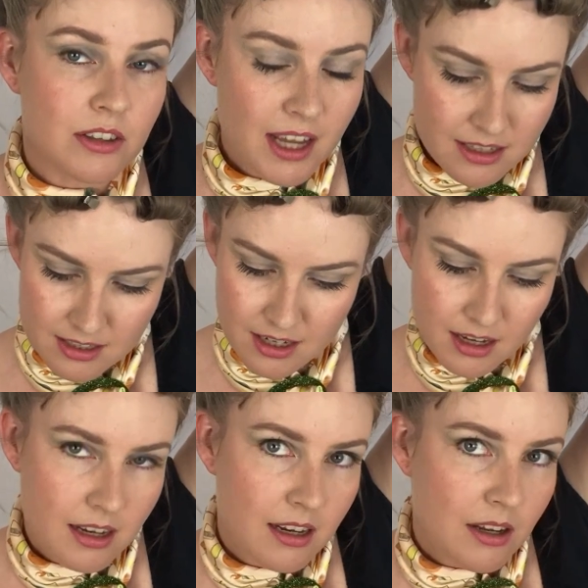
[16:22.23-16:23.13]
that
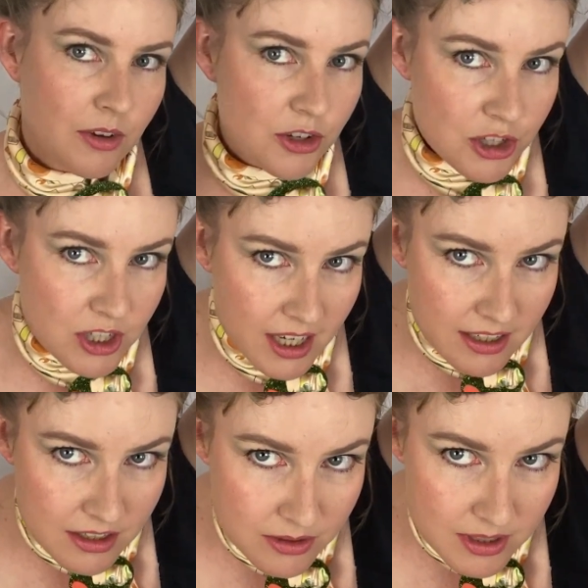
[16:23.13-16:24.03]
side,
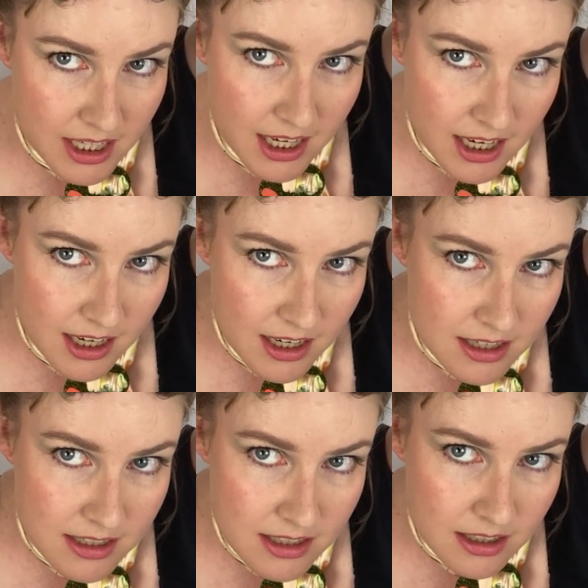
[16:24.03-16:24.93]
gentle
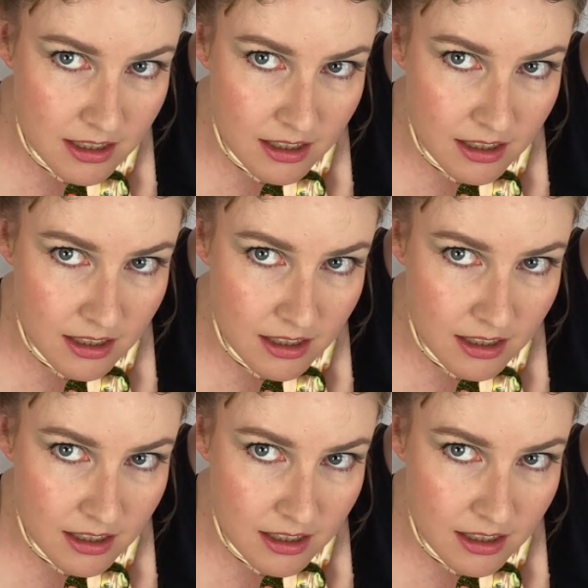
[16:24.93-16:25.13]
tease,